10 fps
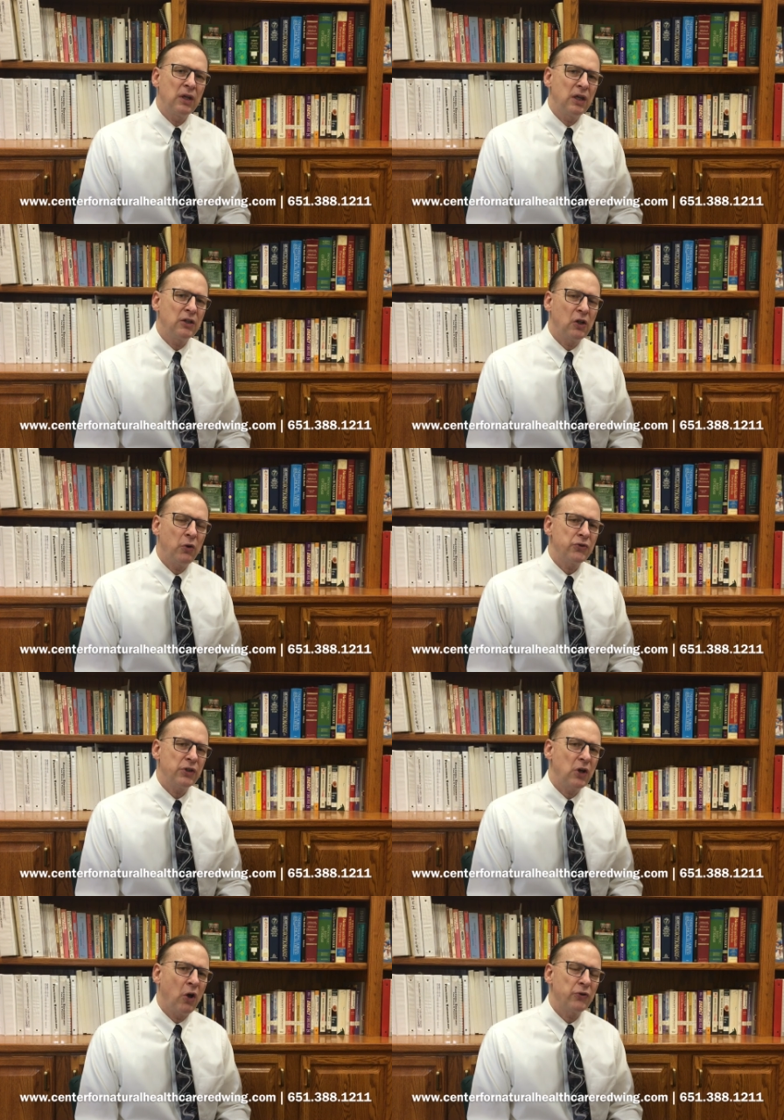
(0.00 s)
In
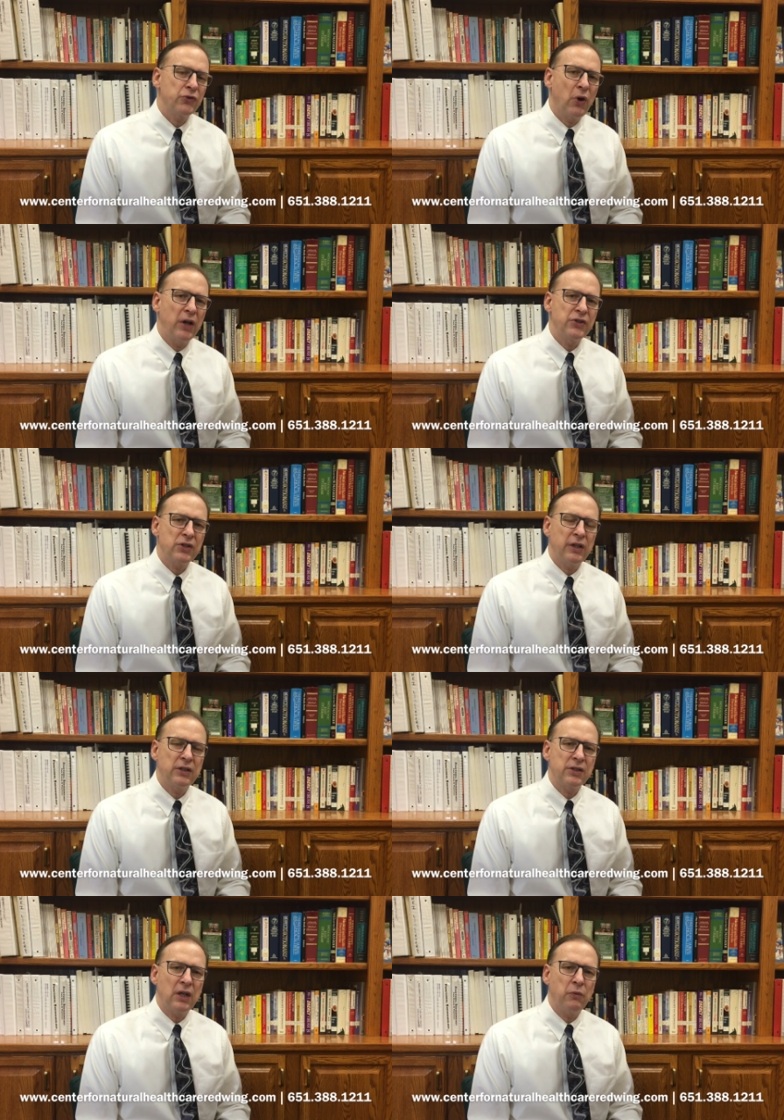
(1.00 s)
closing, also, I'd just like
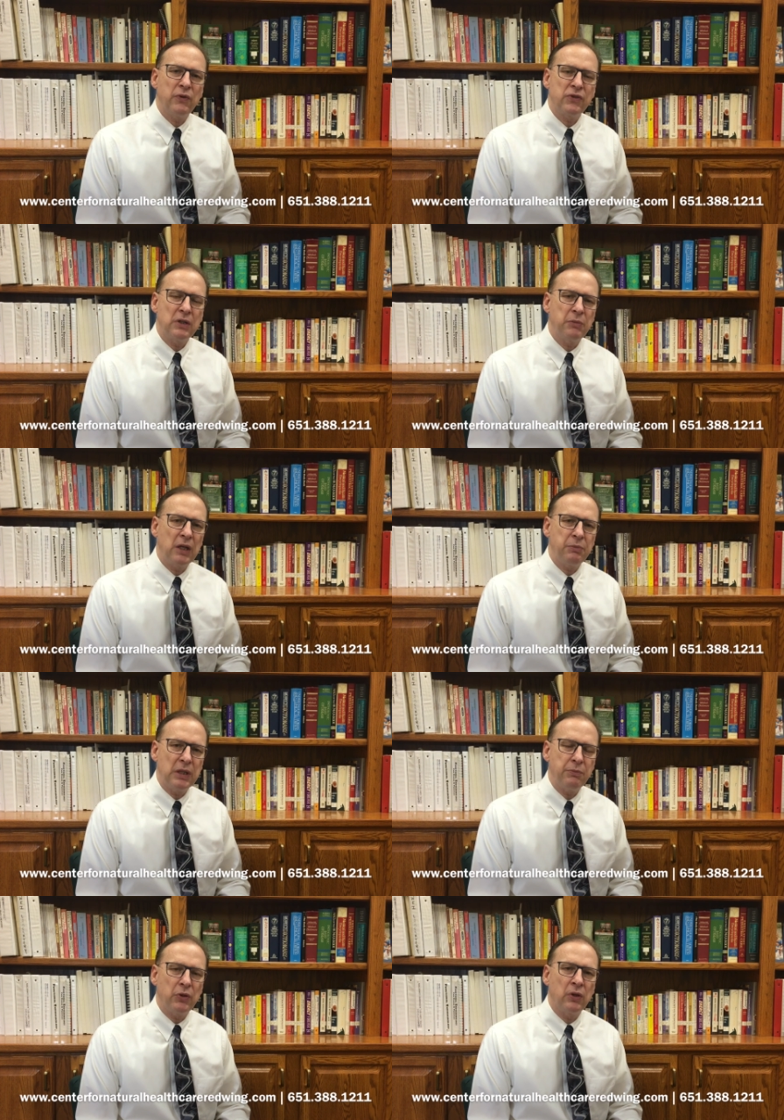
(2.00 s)
to say we've seen many
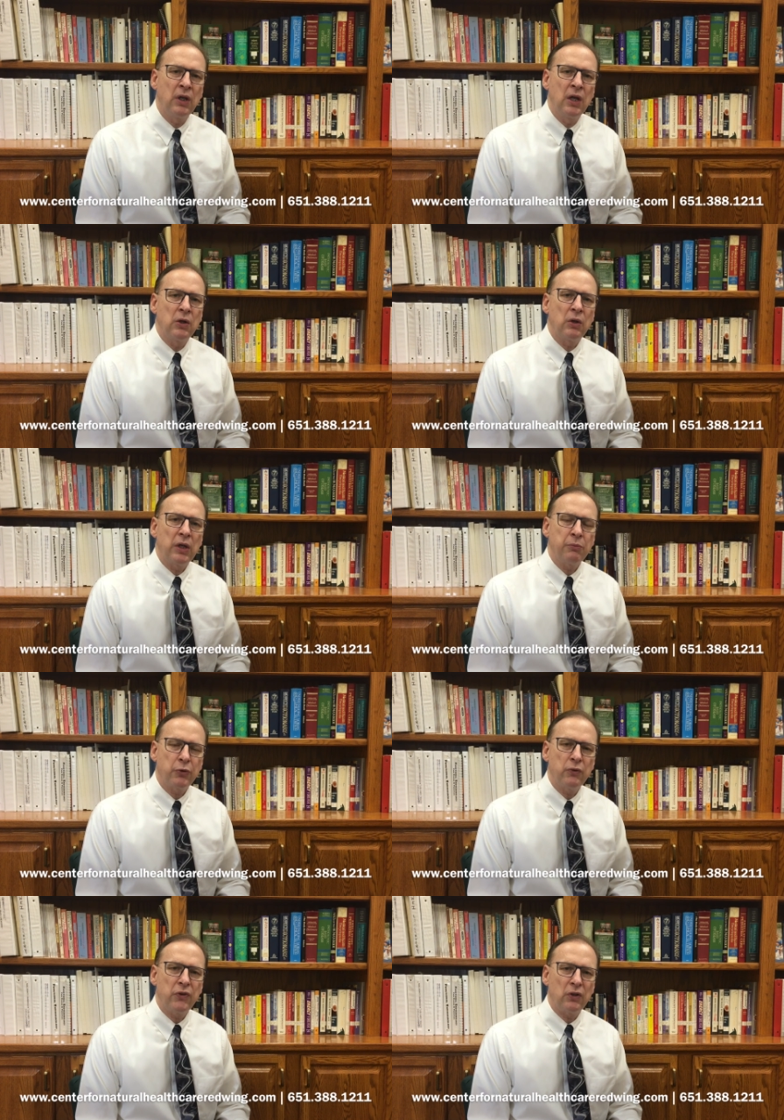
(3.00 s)
people
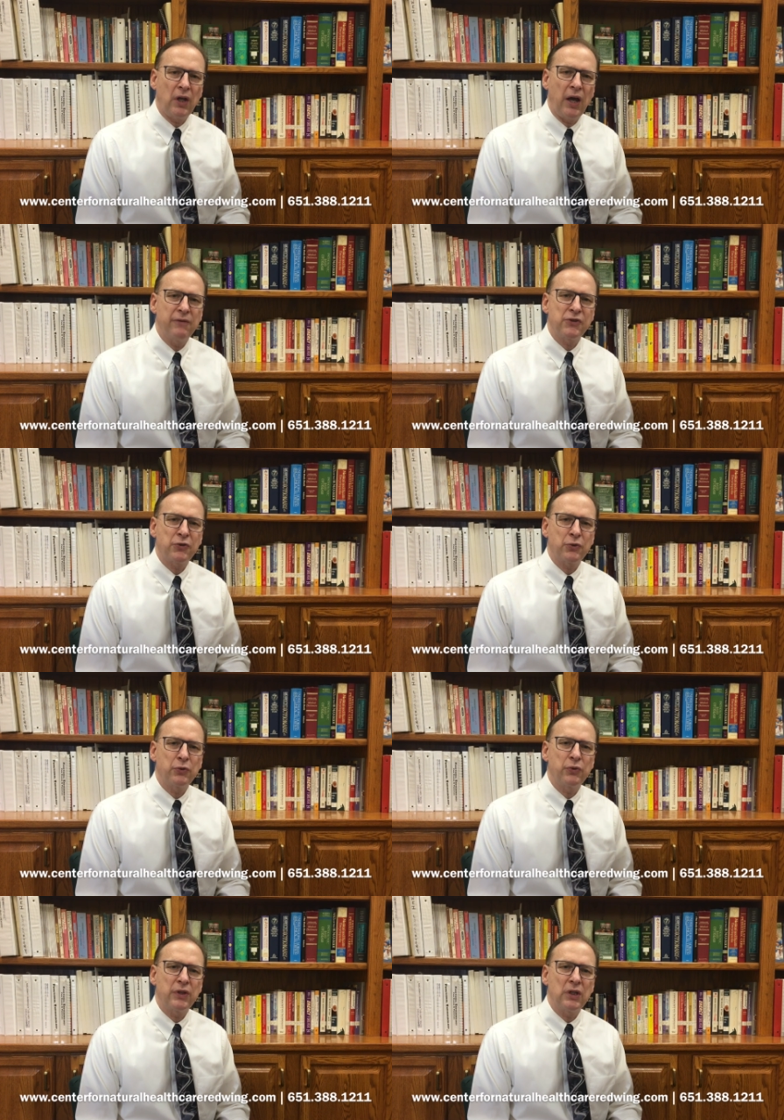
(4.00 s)
improve their lives
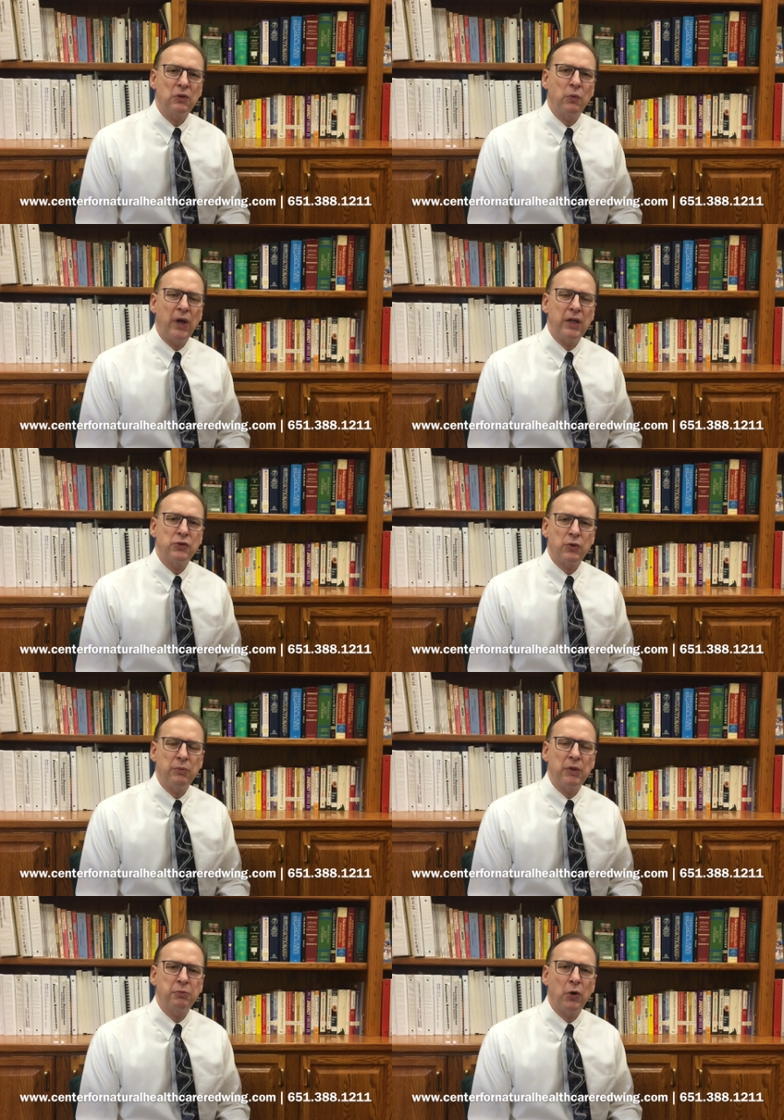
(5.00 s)
through the Wei
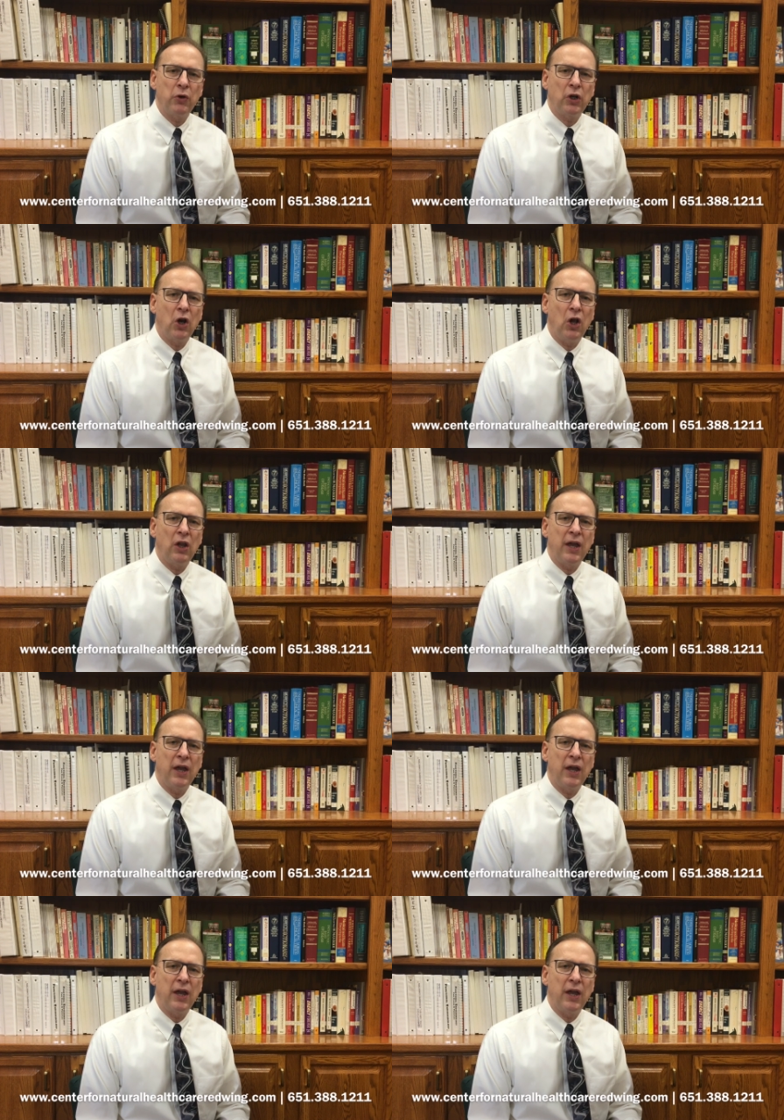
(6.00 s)
treatment protocol,